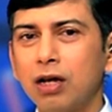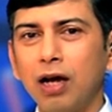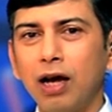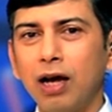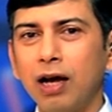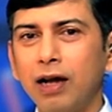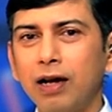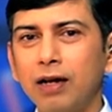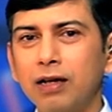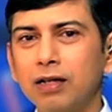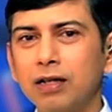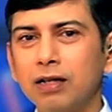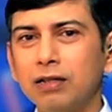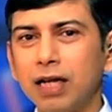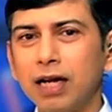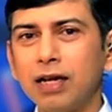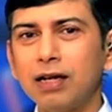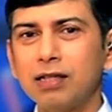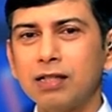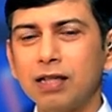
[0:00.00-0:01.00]
and
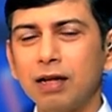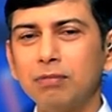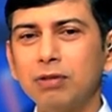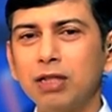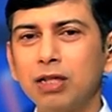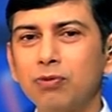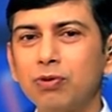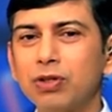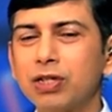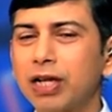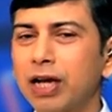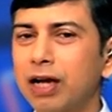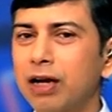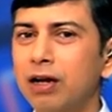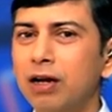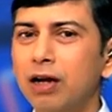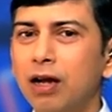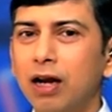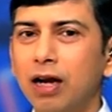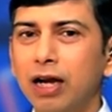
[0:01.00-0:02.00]
that is something which
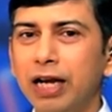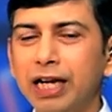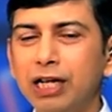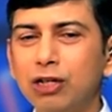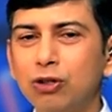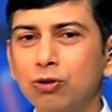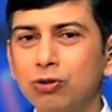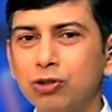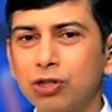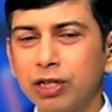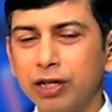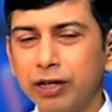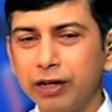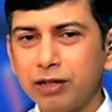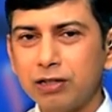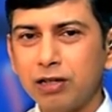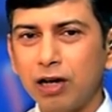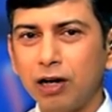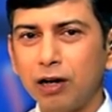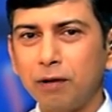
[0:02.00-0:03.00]
can lead to
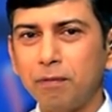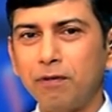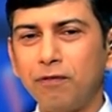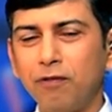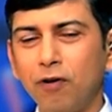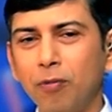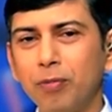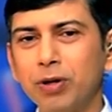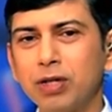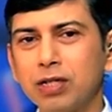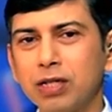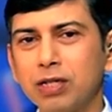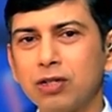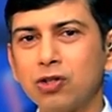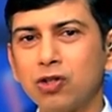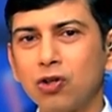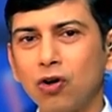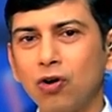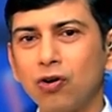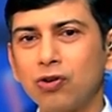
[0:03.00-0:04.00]
serious underperformance in
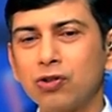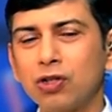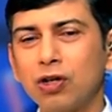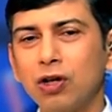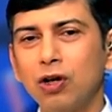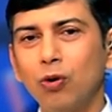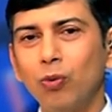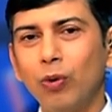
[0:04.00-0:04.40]
stocks